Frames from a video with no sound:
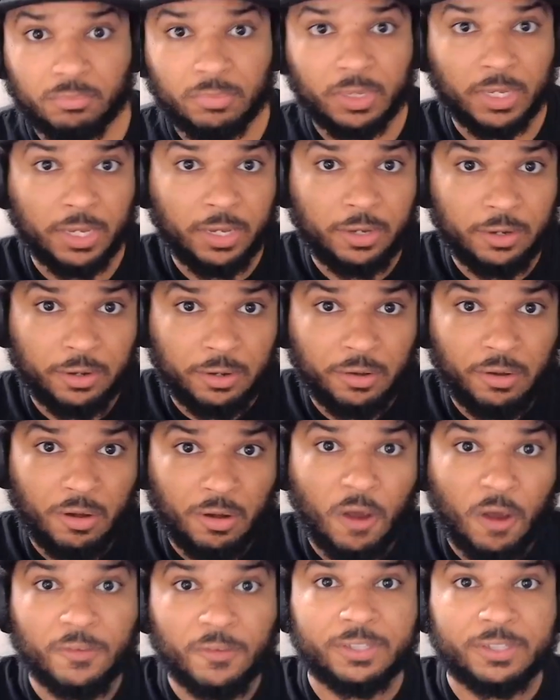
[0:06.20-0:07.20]
Here
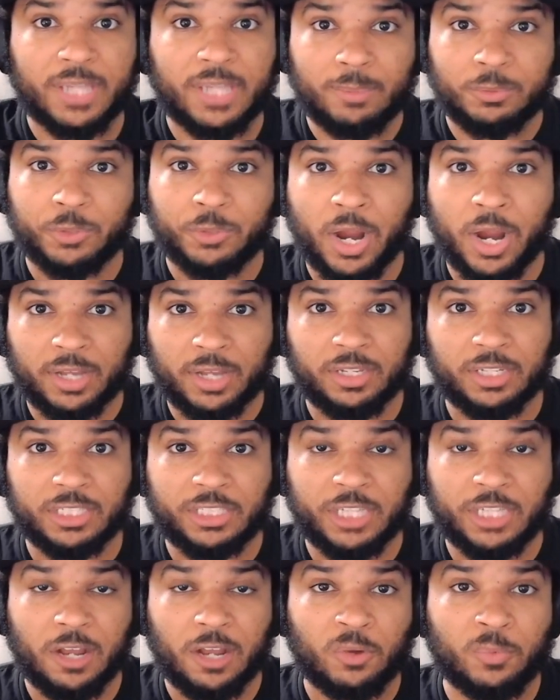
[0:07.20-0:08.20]
on the Sam Dracula
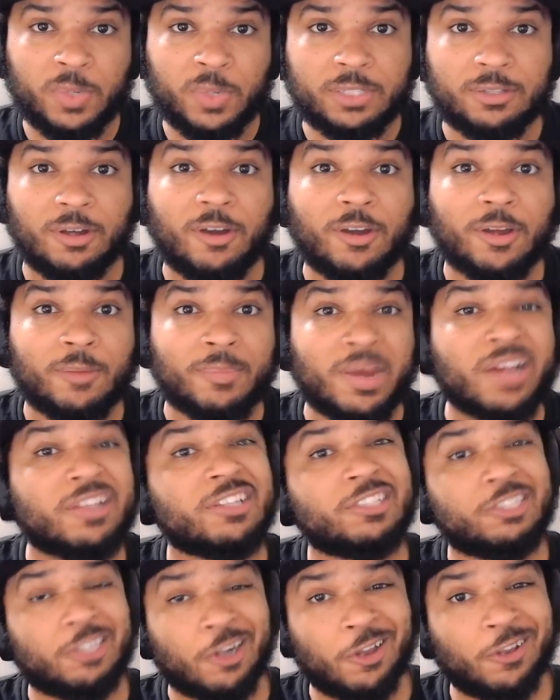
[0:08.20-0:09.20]
channel, we talk about
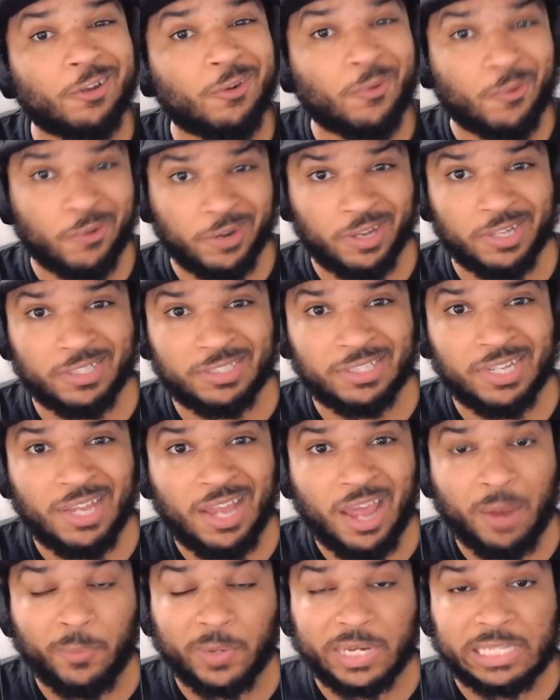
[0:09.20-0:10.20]
the Charlotte Hornets.
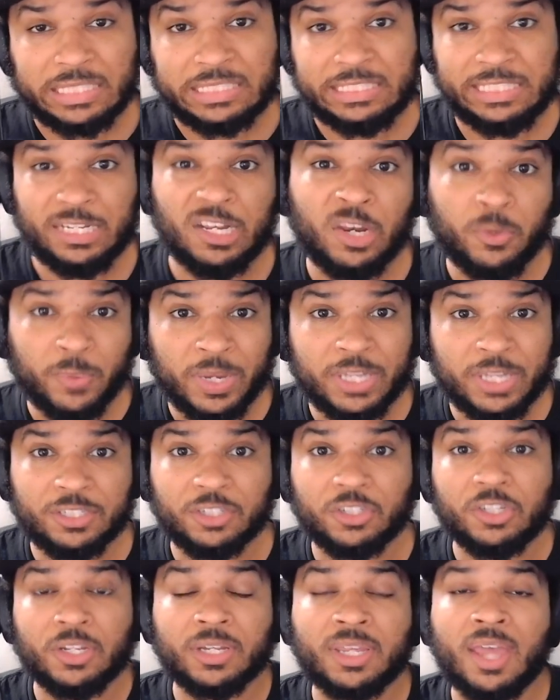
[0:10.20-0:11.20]
We're continuing to
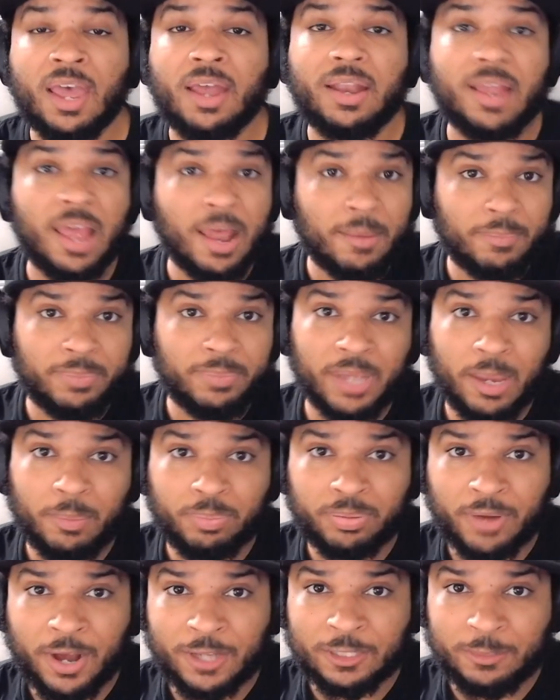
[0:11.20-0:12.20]
look at
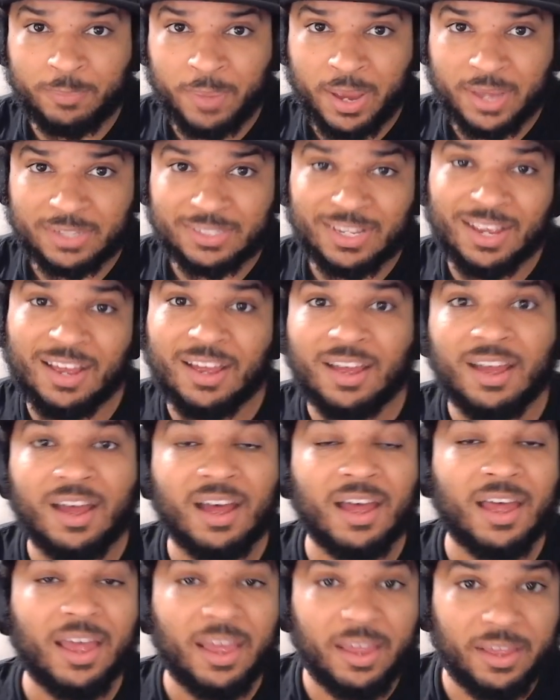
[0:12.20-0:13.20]
NBA prospects
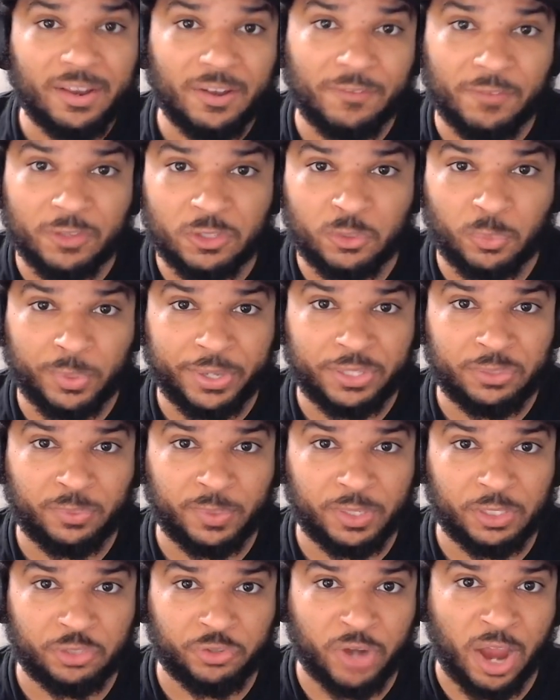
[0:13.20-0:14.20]
ahead of the
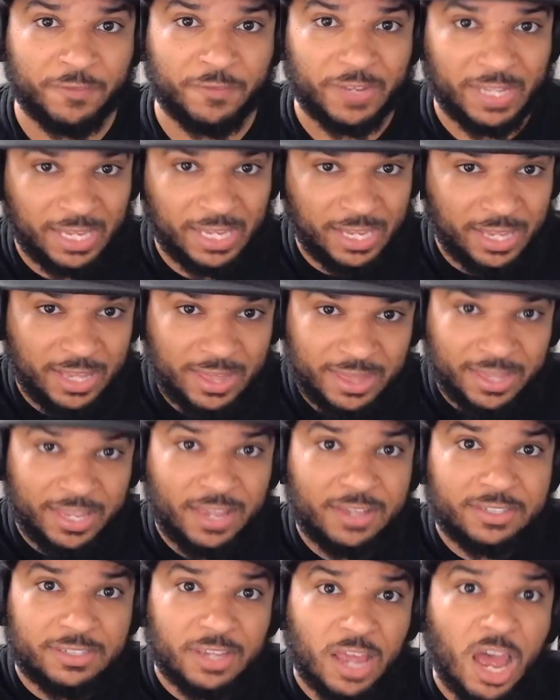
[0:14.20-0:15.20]
2020 draft. In
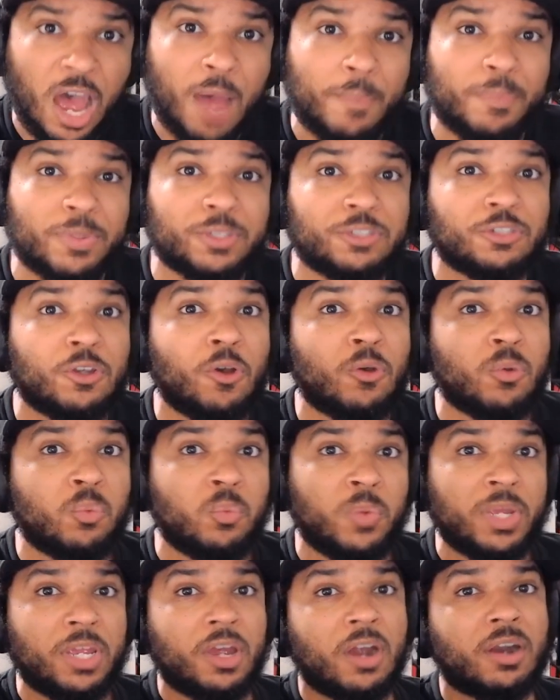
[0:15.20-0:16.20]
this episode,
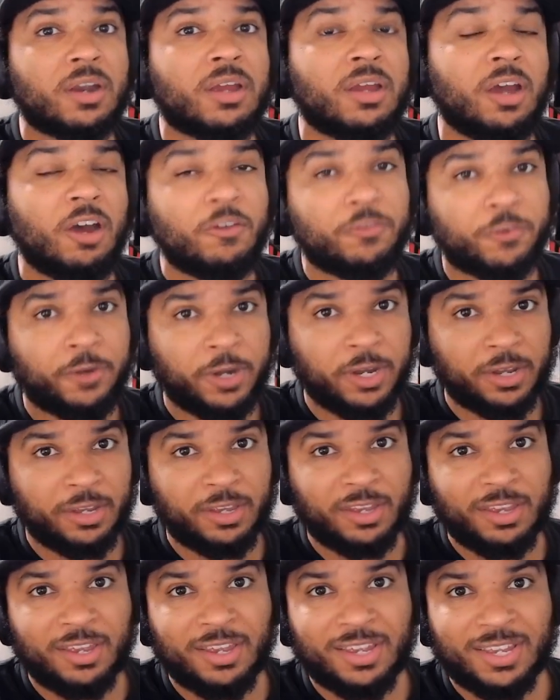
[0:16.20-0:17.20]
we are covering
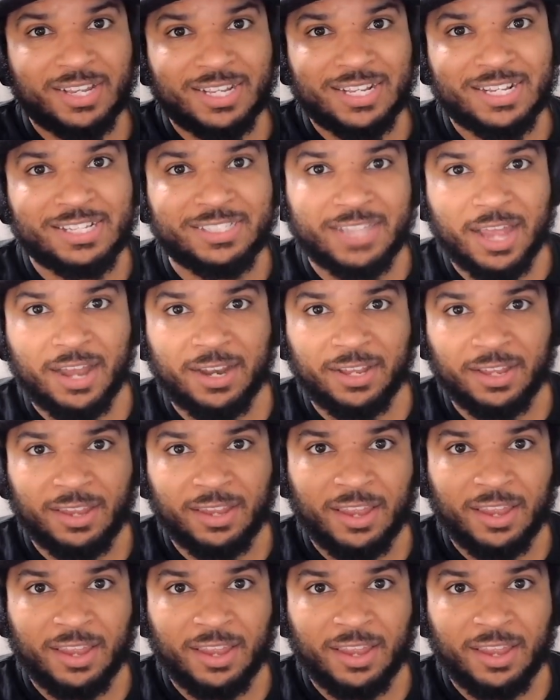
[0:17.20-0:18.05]
Deni